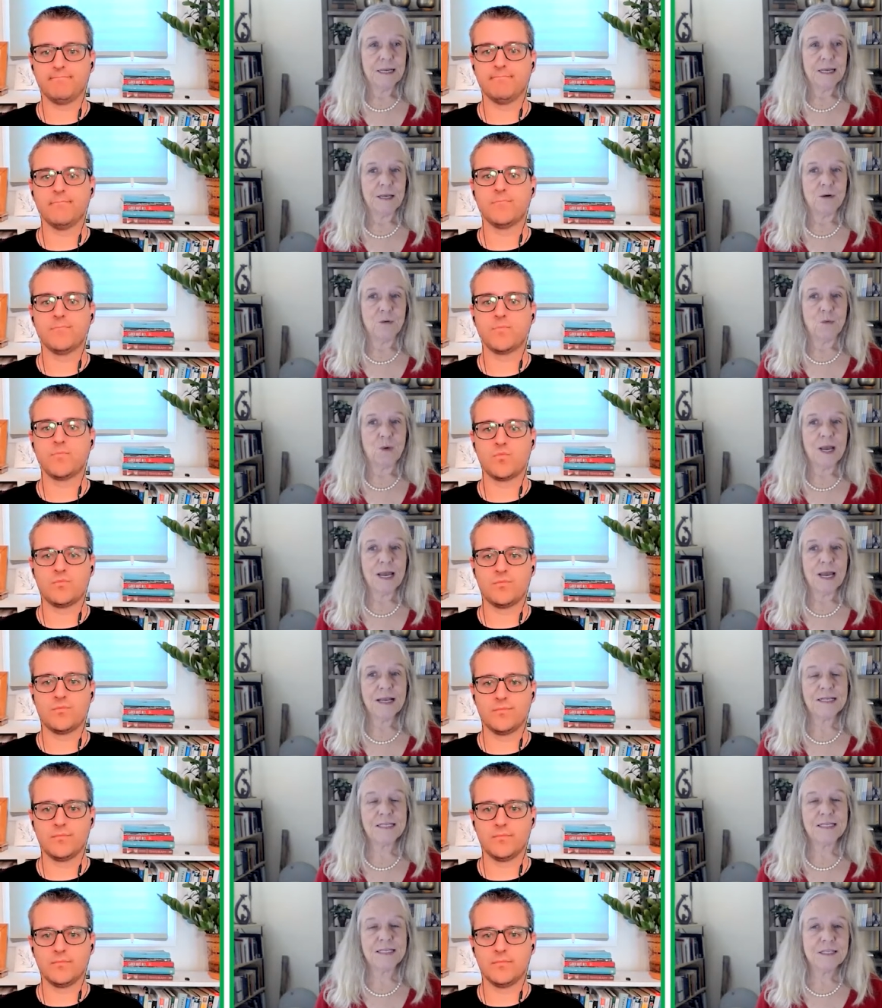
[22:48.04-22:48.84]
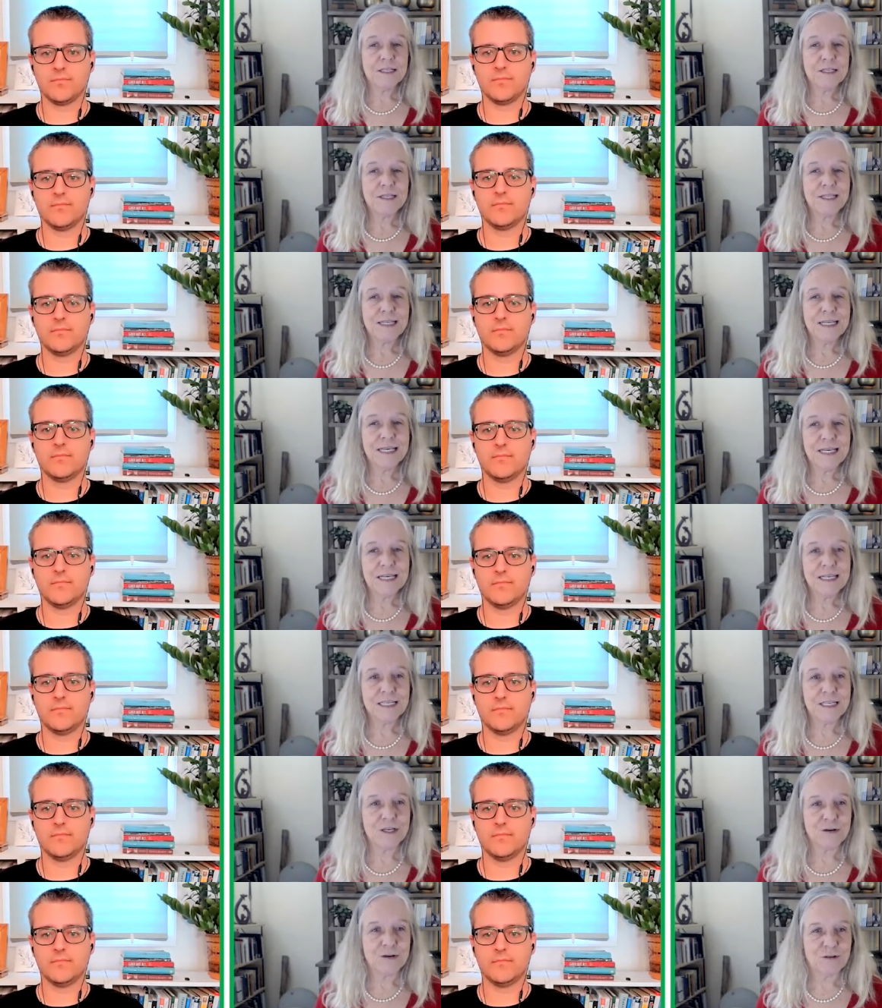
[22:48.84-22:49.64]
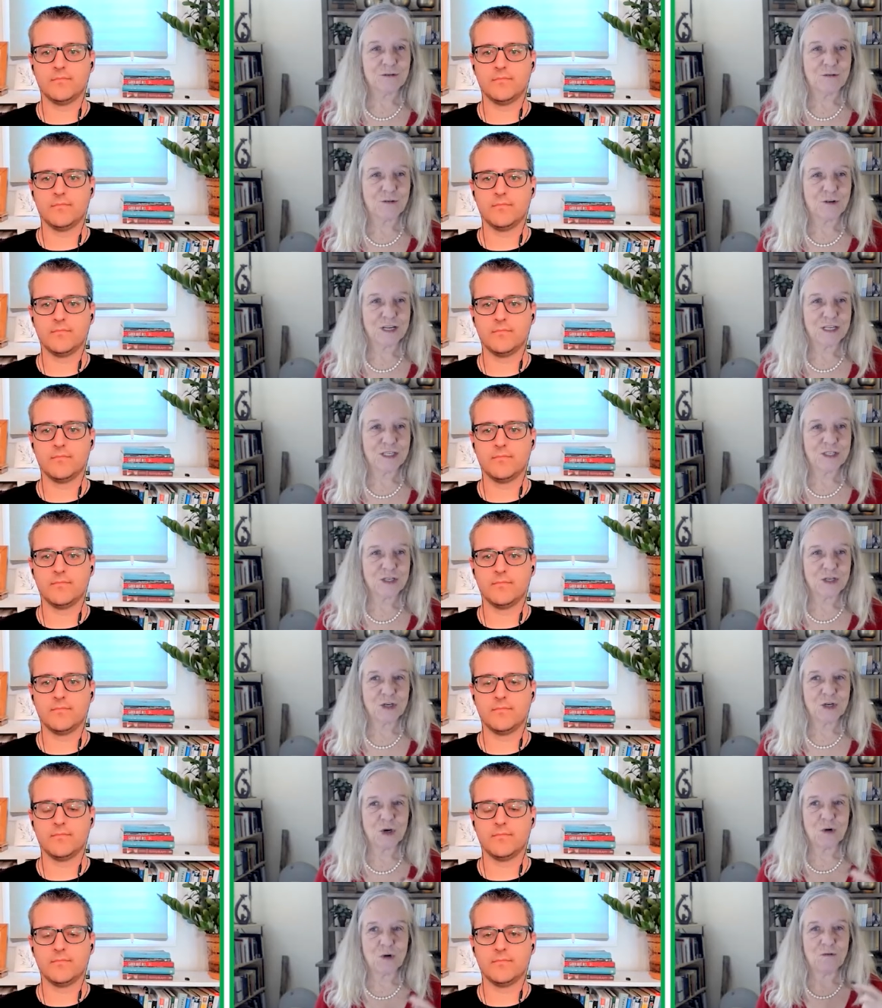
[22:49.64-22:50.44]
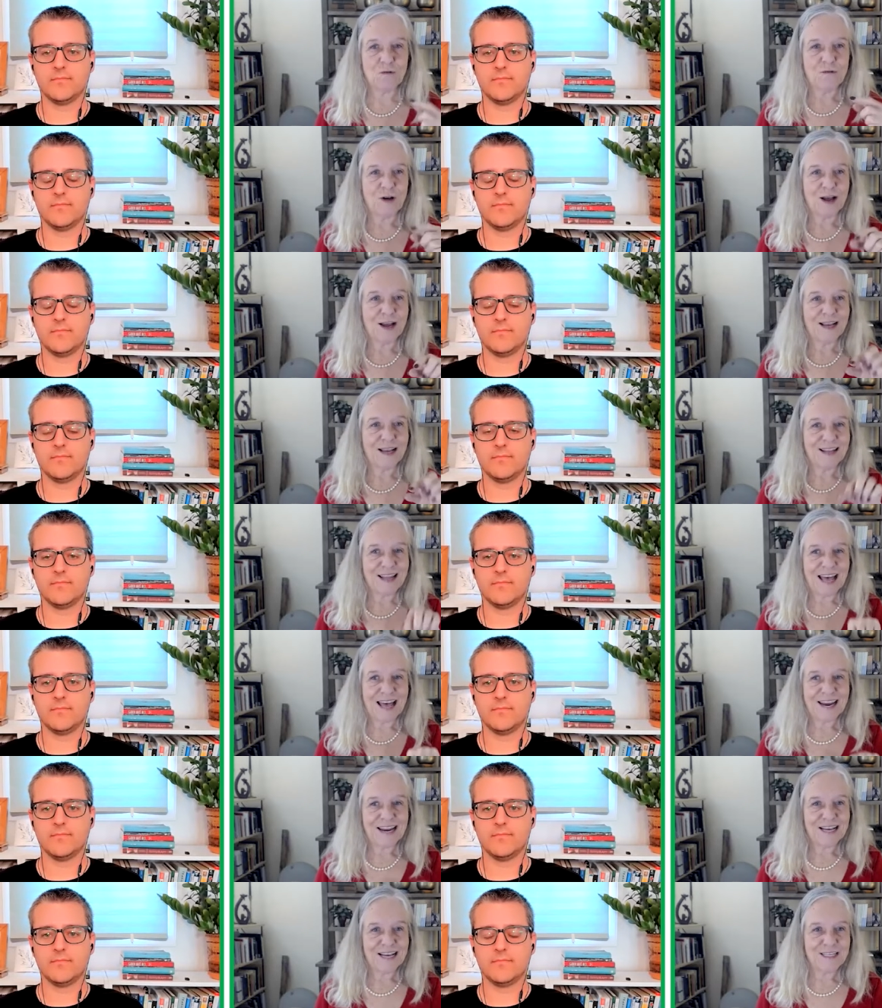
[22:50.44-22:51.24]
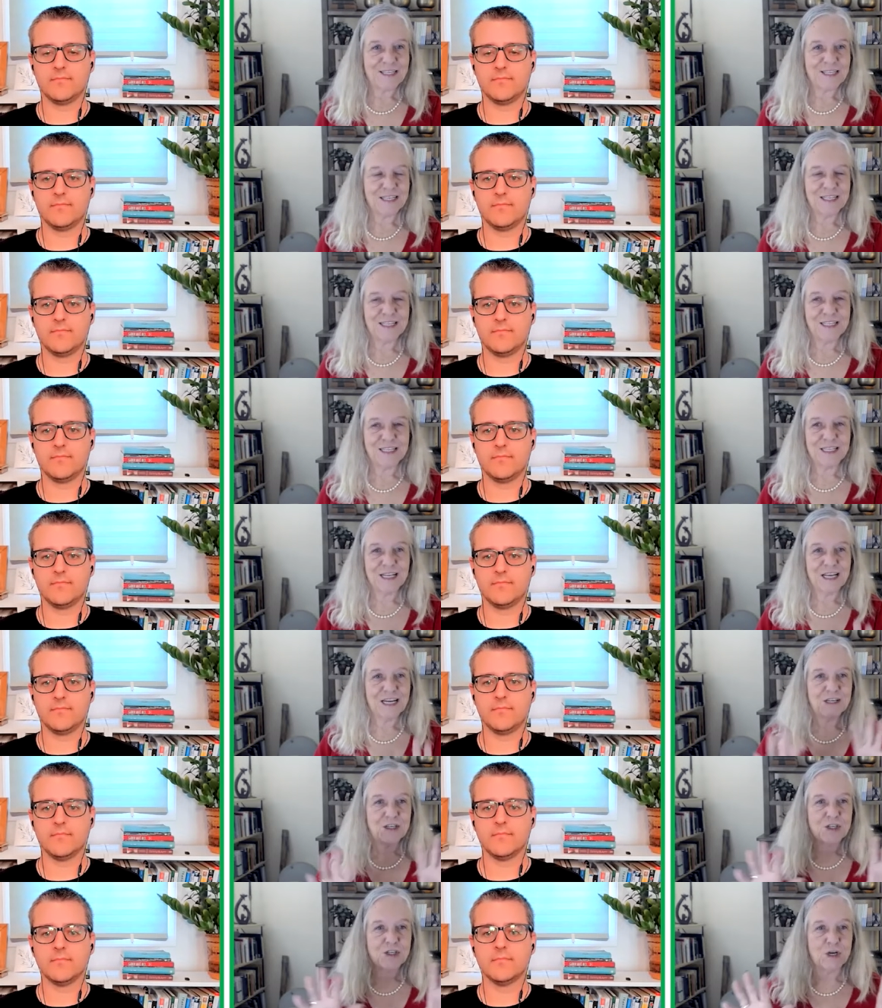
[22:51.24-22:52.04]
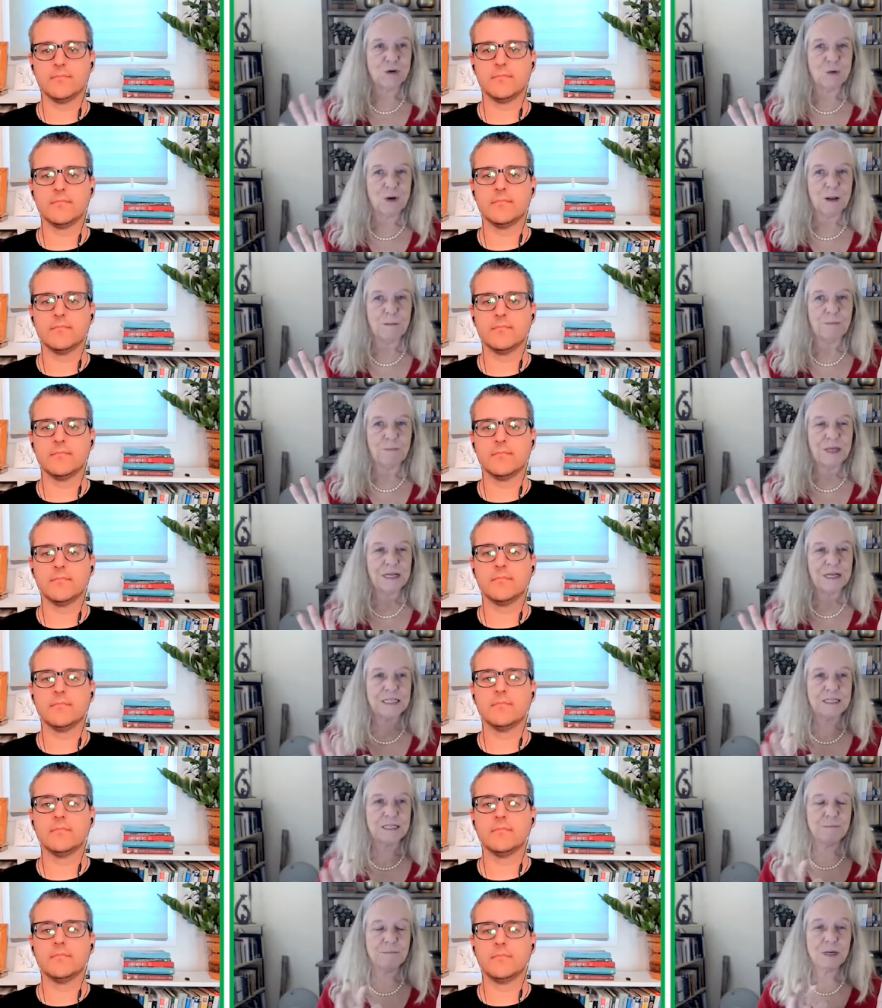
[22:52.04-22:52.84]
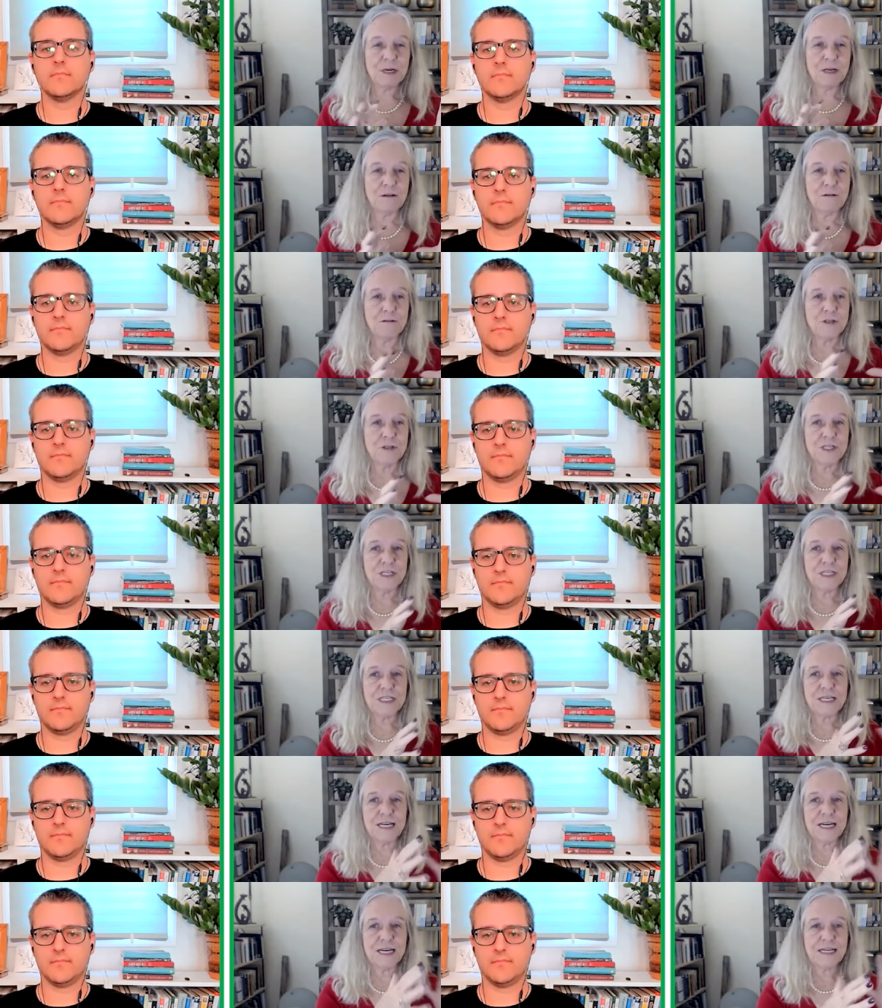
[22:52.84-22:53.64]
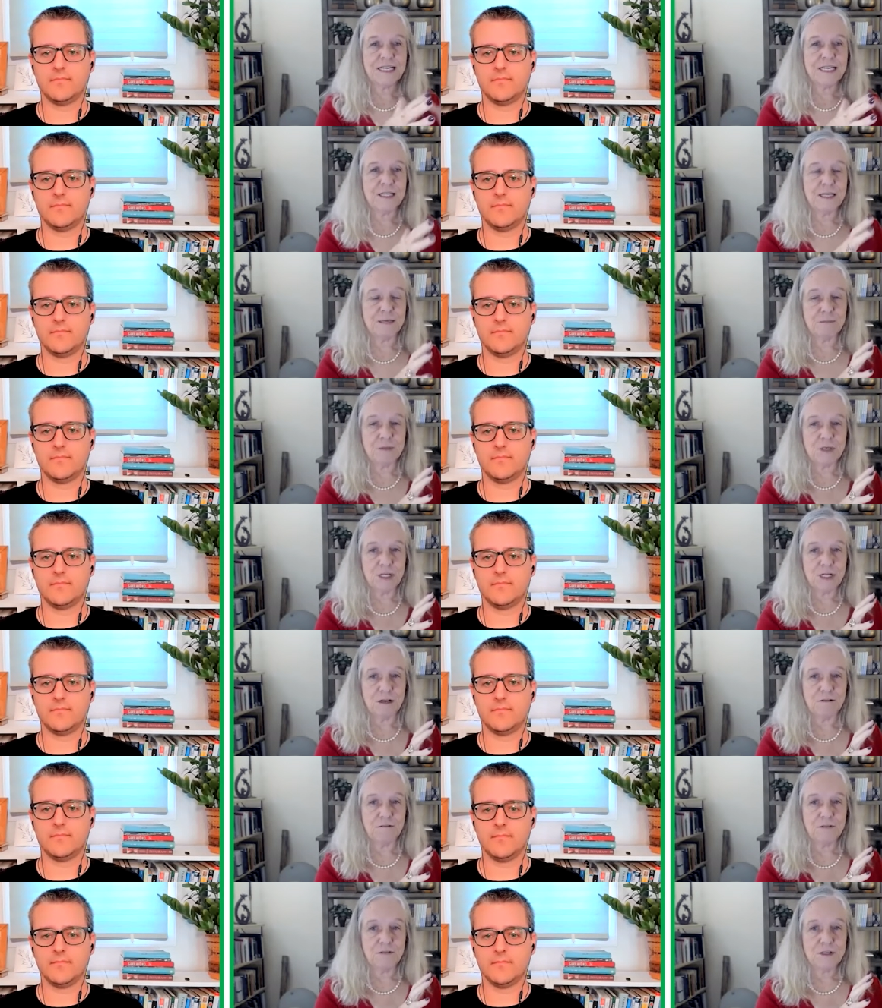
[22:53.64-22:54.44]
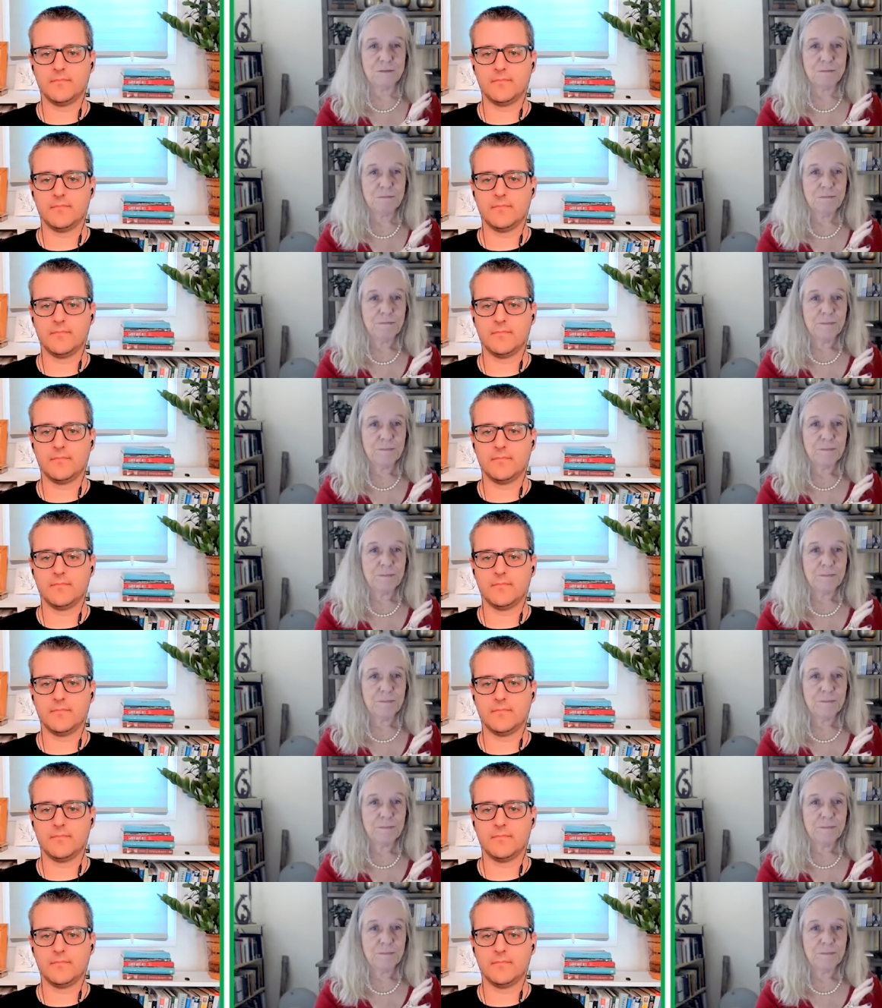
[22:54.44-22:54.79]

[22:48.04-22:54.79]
Speaker 1: in a way, it's a little easier for us to go find that essence and let it show up than somebody who's disconnected themselves